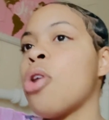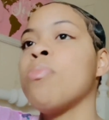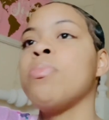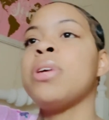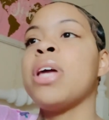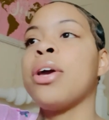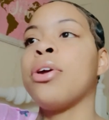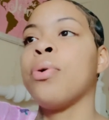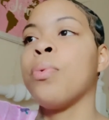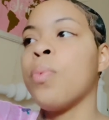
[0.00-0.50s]
to be
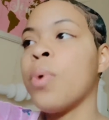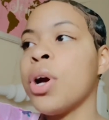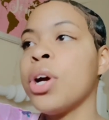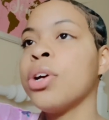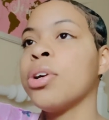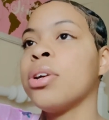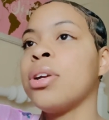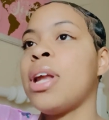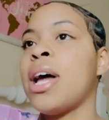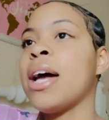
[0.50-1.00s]
able to
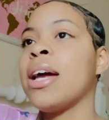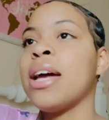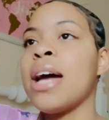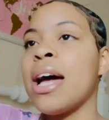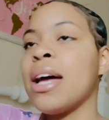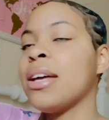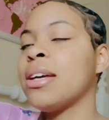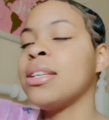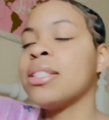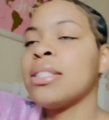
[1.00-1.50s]
work. Like,
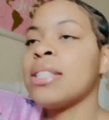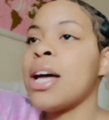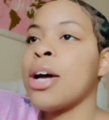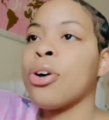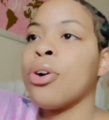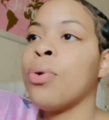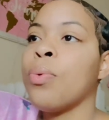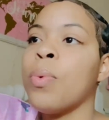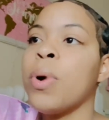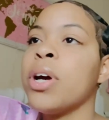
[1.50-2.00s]
it's not
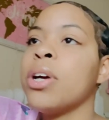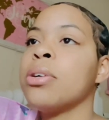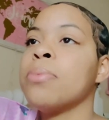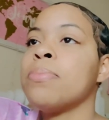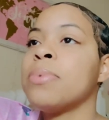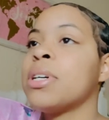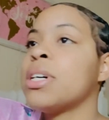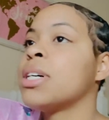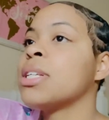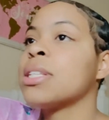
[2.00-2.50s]
going to work
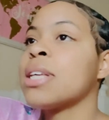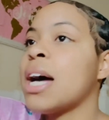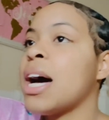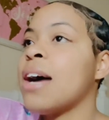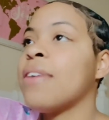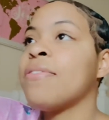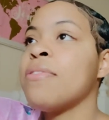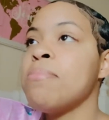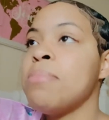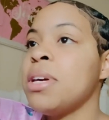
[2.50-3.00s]
because, God
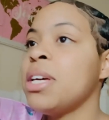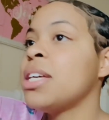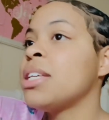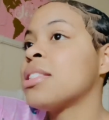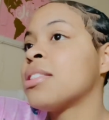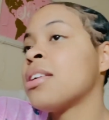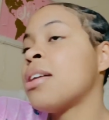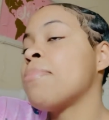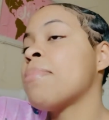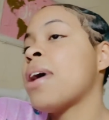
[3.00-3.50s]
forbid,
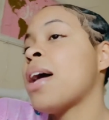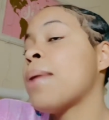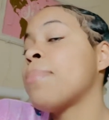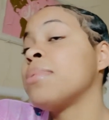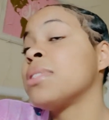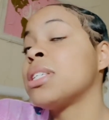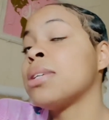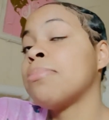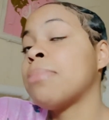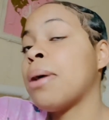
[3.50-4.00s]
something
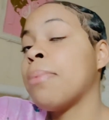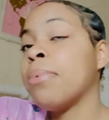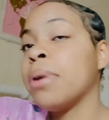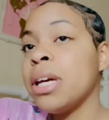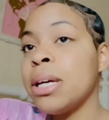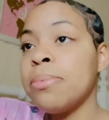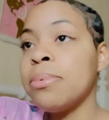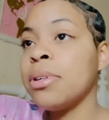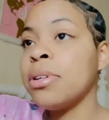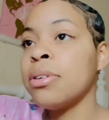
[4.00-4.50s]
happened to my
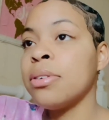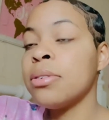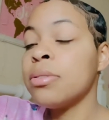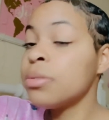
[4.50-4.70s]
baby.